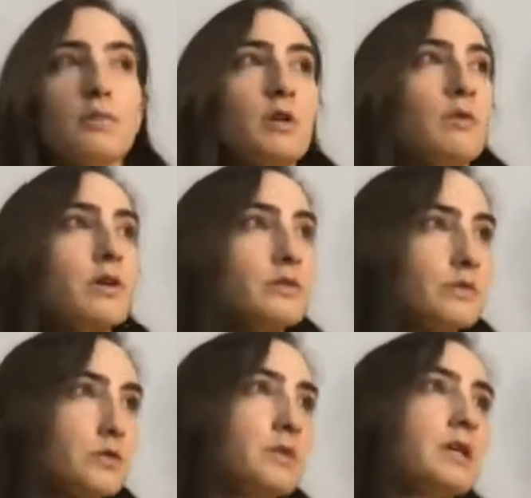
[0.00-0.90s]
but I'm
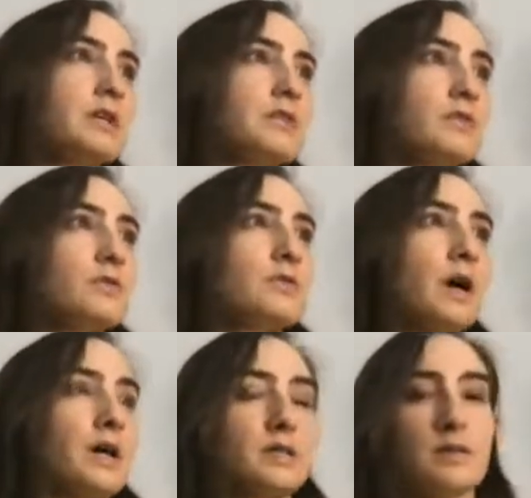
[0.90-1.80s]
also speaking to you
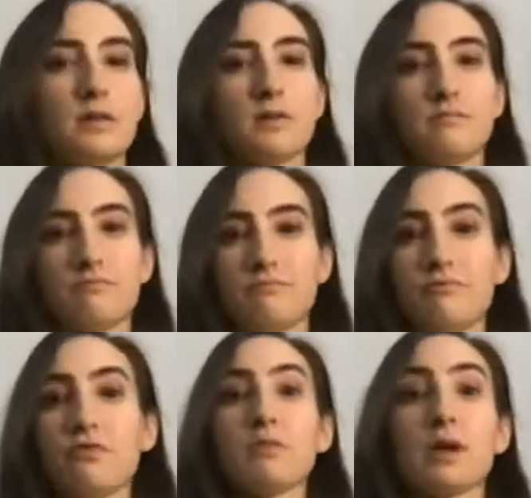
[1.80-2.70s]
as a
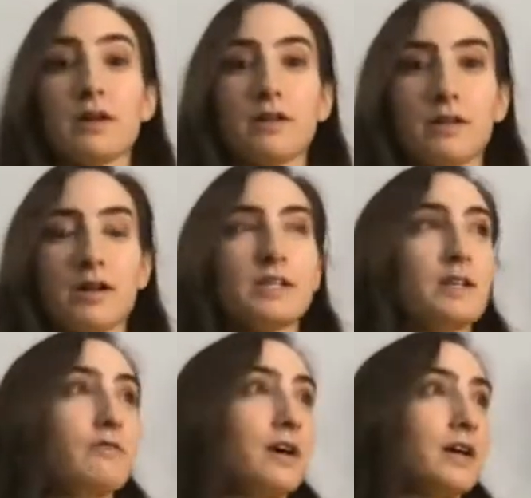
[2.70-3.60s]
female
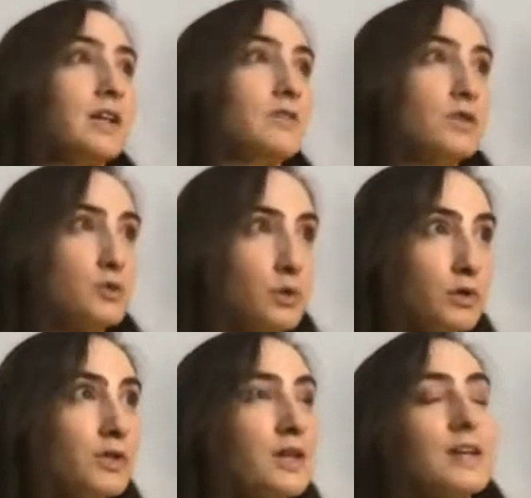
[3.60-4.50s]
identifying
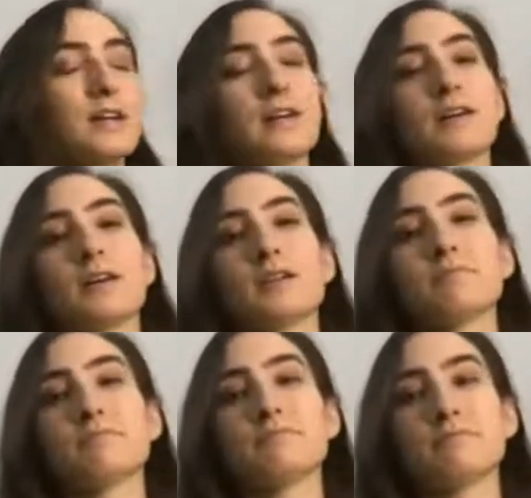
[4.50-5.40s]
individual
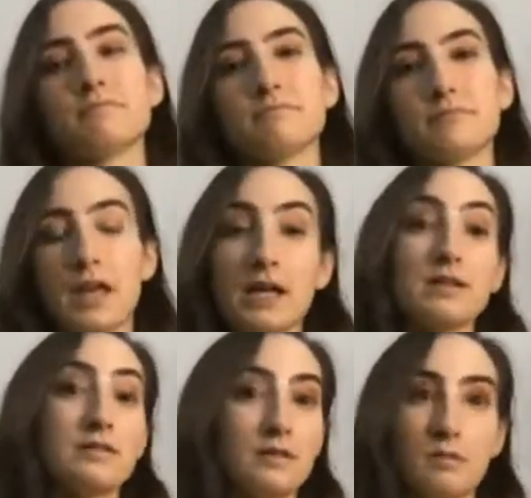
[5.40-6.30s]
uh,
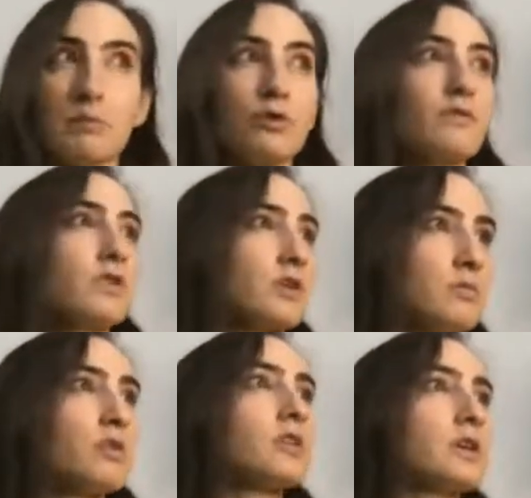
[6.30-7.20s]
and a member of the
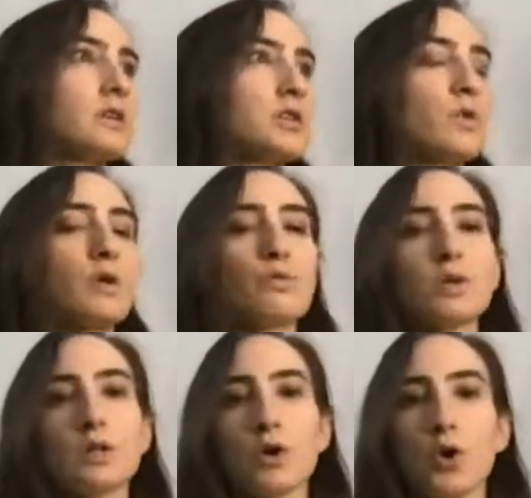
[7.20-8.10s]
community. So I
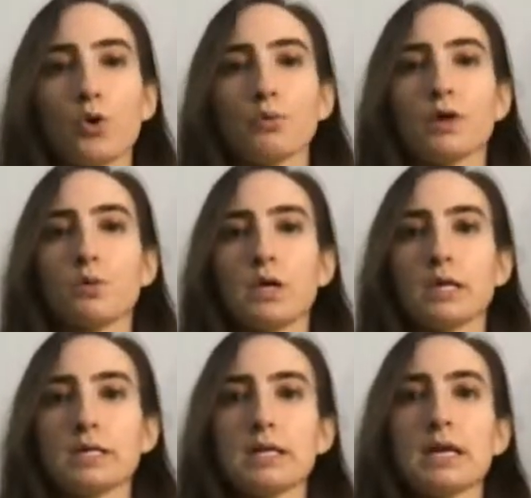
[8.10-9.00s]
really hope that we
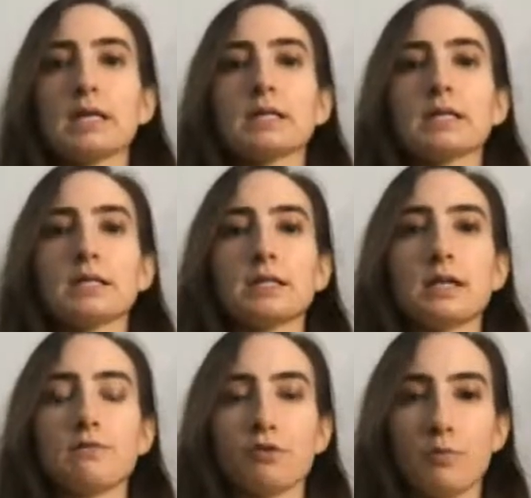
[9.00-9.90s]
can take this
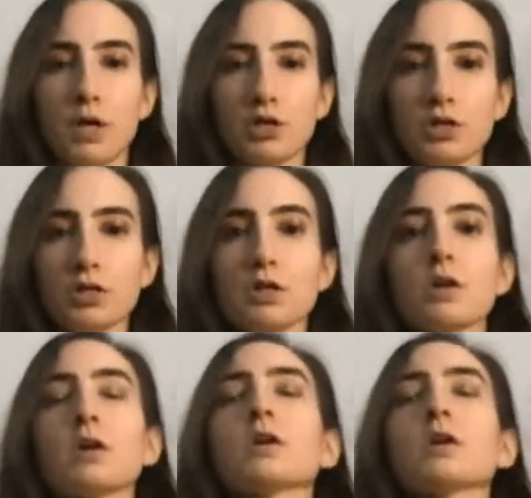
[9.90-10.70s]
information